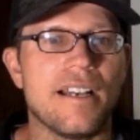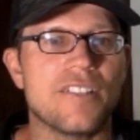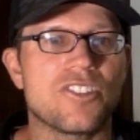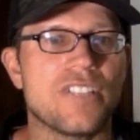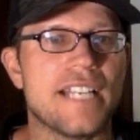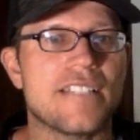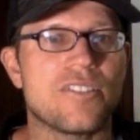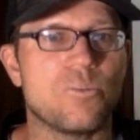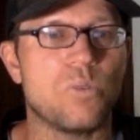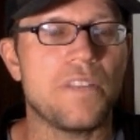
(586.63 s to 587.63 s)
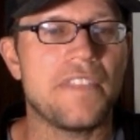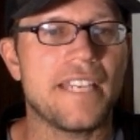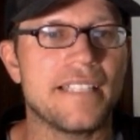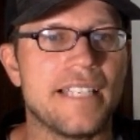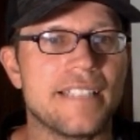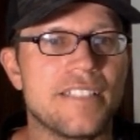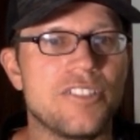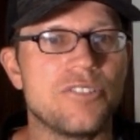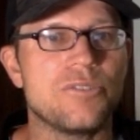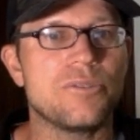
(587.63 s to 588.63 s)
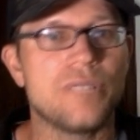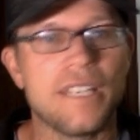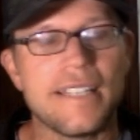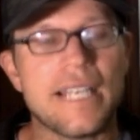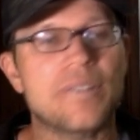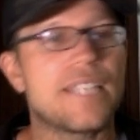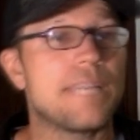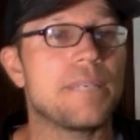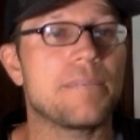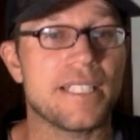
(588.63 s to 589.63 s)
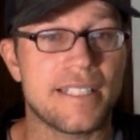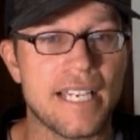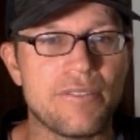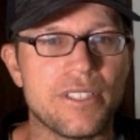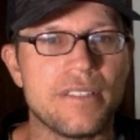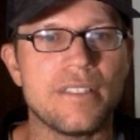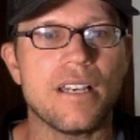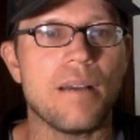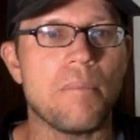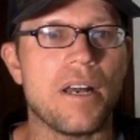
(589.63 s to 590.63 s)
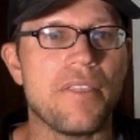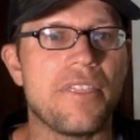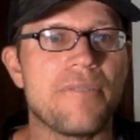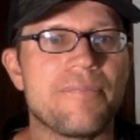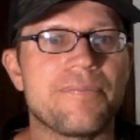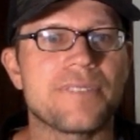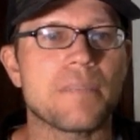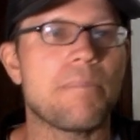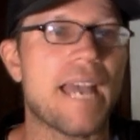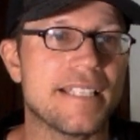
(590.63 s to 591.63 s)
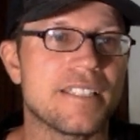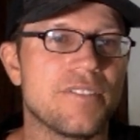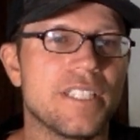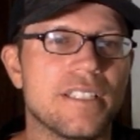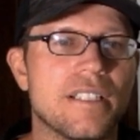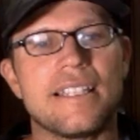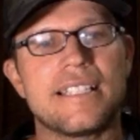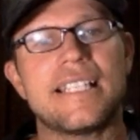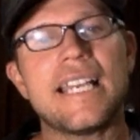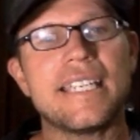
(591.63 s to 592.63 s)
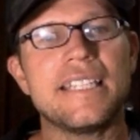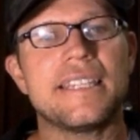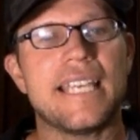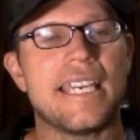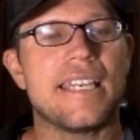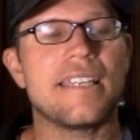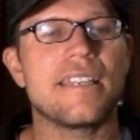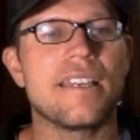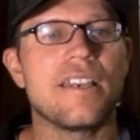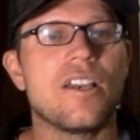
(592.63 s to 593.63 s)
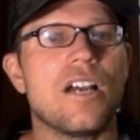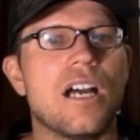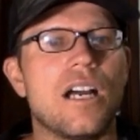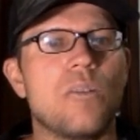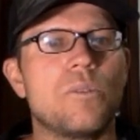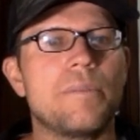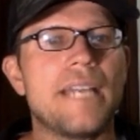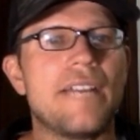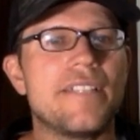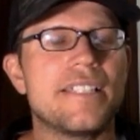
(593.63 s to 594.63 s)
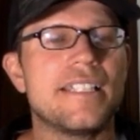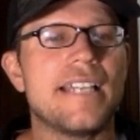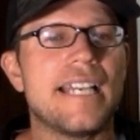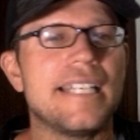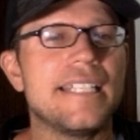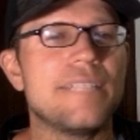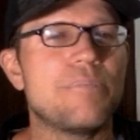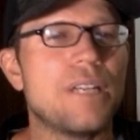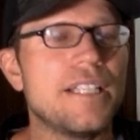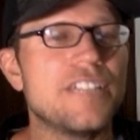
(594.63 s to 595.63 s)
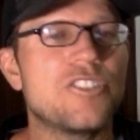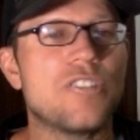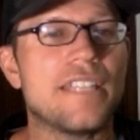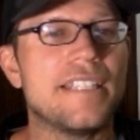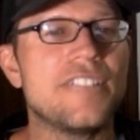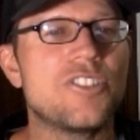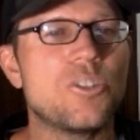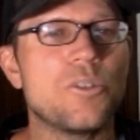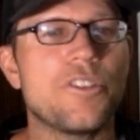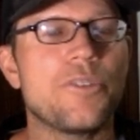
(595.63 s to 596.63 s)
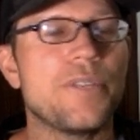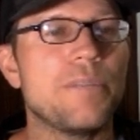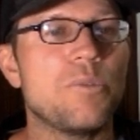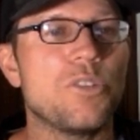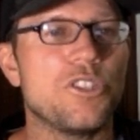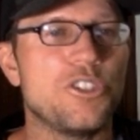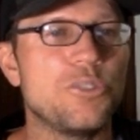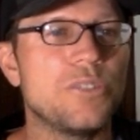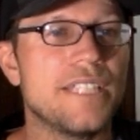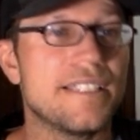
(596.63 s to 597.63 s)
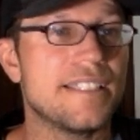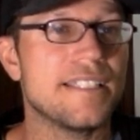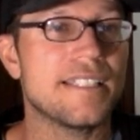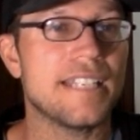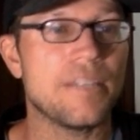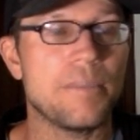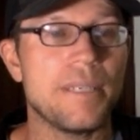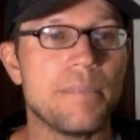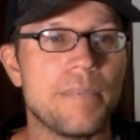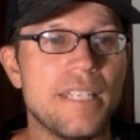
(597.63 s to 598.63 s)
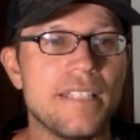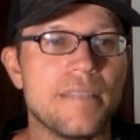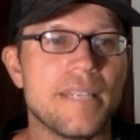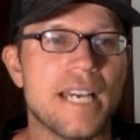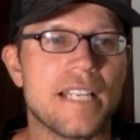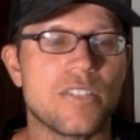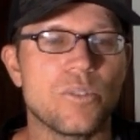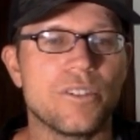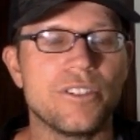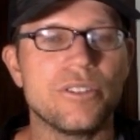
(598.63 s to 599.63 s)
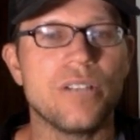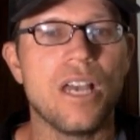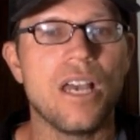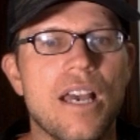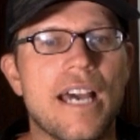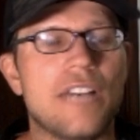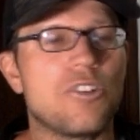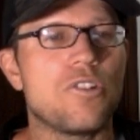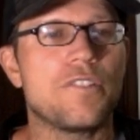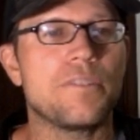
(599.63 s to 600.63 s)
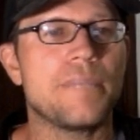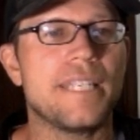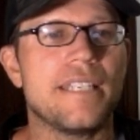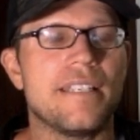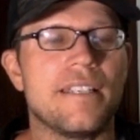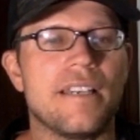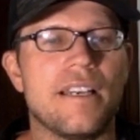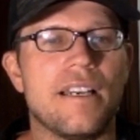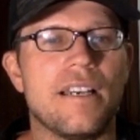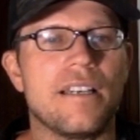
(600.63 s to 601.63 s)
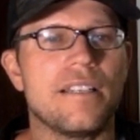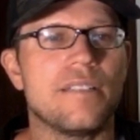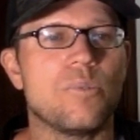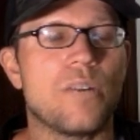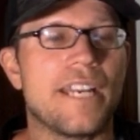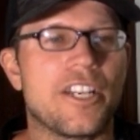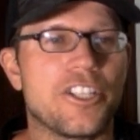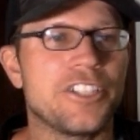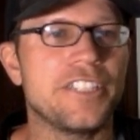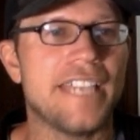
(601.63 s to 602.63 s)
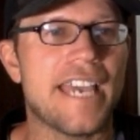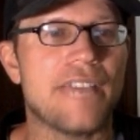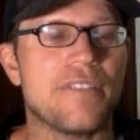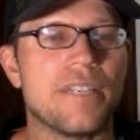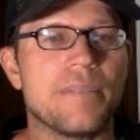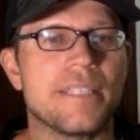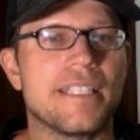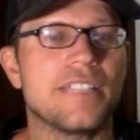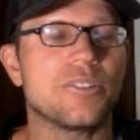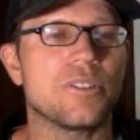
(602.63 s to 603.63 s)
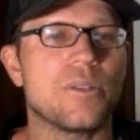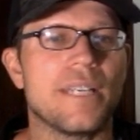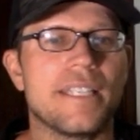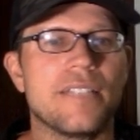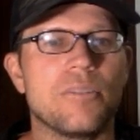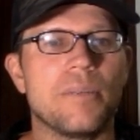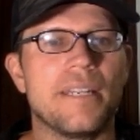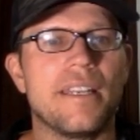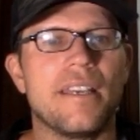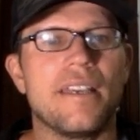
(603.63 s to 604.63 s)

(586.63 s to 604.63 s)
So that's one thing I'd like to do. That would take me up to 7 a month passive income. The second thing would be, obviously, I need probably at least two or three more new listings in Airbnb, to be honest with you. I don't know if it'd be in where I currently have them in Quito or Guayaquil, but